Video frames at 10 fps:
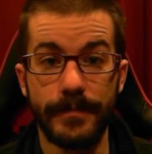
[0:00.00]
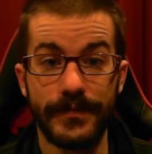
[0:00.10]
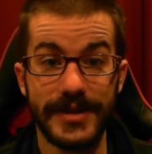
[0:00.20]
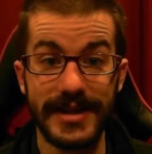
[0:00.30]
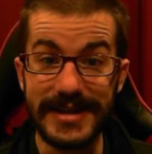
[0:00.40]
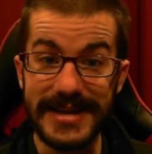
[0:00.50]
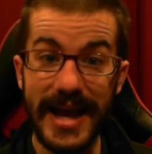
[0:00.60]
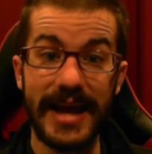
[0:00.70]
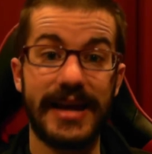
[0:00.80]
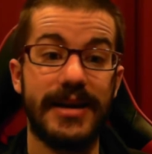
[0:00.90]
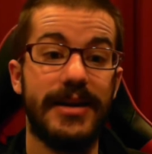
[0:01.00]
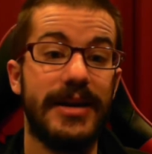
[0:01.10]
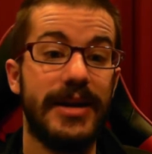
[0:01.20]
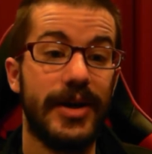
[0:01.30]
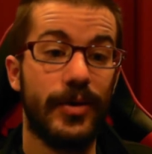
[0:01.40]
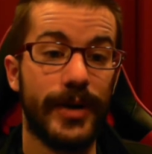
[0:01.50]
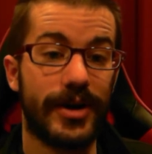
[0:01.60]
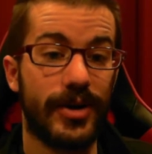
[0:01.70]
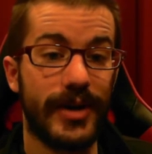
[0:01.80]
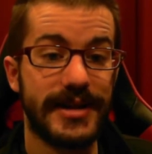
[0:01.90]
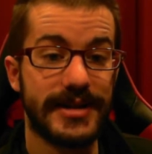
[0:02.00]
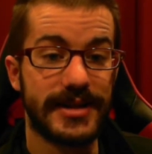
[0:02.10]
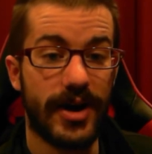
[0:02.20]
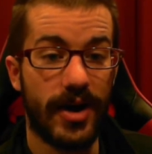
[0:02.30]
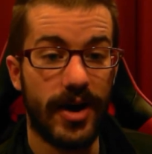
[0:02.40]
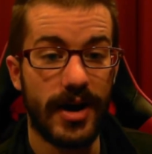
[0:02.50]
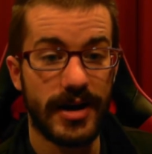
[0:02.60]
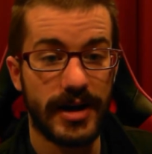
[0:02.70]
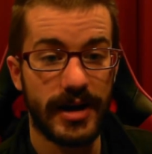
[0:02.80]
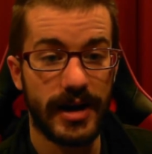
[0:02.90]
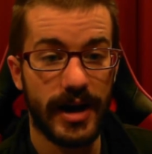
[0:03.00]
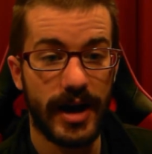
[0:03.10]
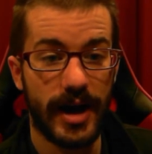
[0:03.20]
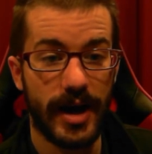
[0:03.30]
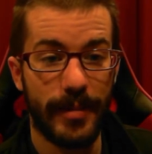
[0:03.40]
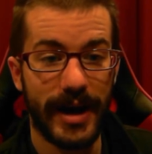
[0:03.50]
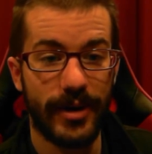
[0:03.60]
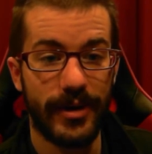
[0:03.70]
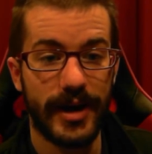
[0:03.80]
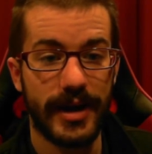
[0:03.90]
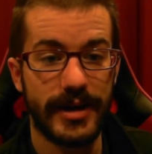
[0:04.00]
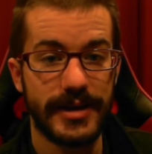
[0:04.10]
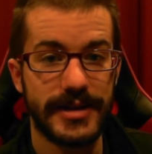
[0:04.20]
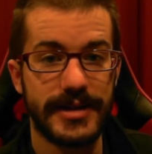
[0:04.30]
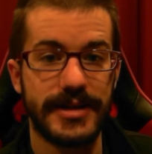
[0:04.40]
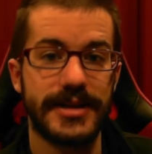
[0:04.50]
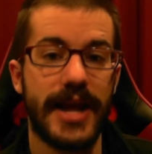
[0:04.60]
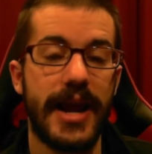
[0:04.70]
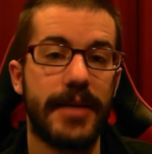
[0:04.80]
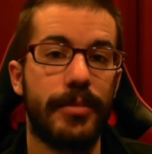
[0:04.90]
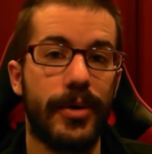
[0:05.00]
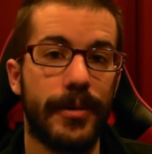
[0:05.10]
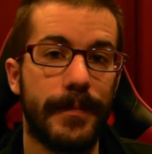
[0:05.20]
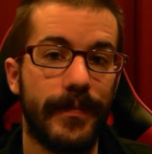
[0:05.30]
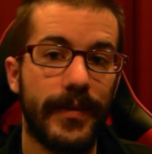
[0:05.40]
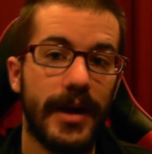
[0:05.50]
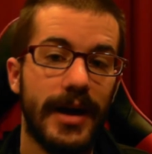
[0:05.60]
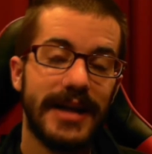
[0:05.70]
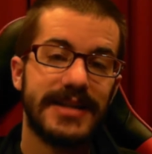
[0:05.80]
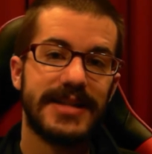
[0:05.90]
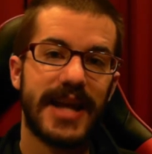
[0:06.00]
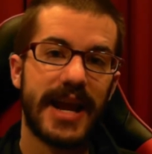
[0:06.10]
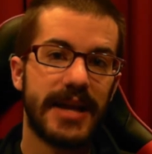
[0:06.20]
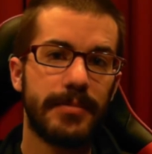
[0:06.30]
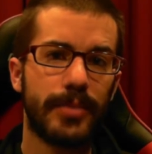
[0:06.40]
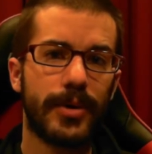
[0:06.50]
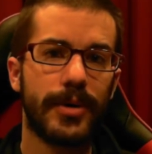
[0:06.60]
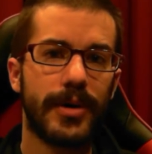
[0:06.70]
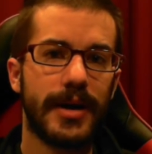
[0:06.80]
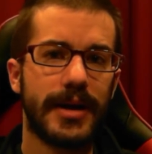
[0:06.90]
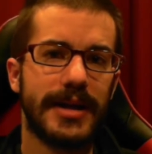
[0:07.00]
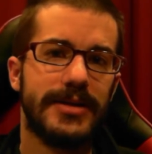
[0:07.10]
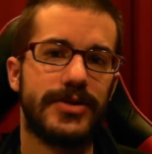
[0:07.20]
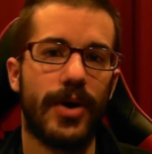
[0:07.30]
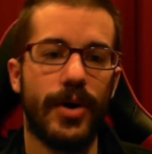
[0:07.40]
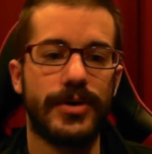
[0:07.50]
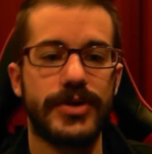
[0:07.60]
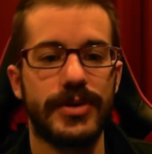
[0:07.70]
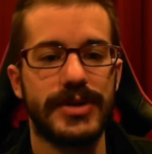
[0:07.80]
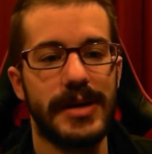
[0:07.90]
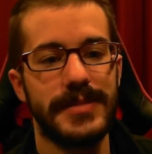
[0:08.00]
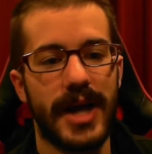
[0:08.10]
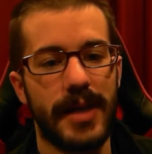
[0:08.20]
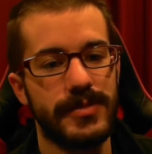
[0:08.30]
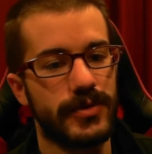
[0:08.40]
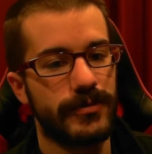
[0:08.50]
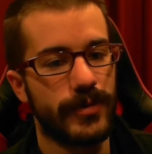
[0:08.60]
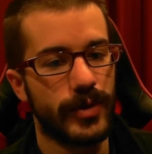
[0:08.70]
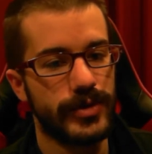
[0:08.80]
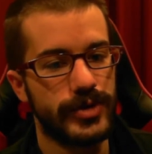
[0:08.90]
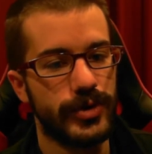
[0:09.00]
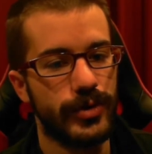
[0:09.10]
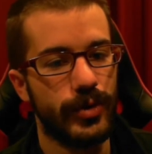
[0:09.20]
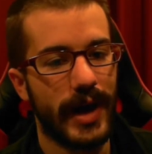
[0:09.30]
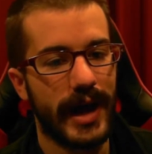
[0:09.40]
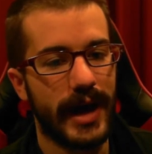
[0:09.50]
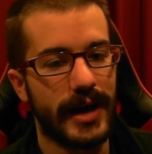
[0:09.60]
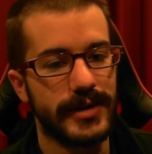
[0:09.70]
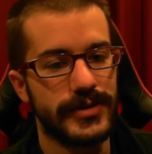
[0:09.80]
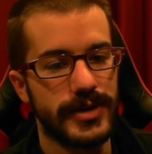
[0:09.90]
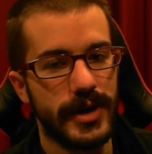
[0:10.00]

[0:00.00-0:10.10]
Today, we are going to talk about timbre. Timbre is also sometimes referred to as